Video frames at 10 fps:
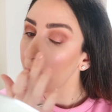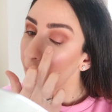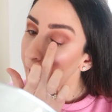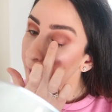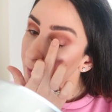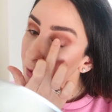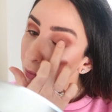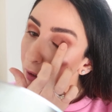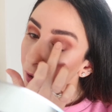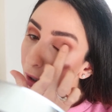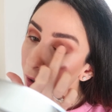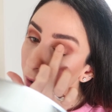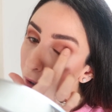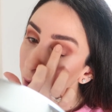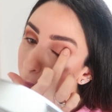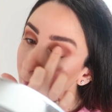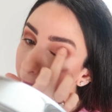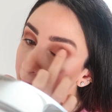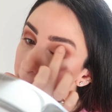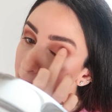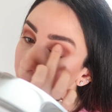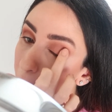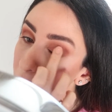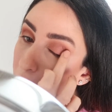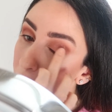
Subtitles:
and it will all blend out.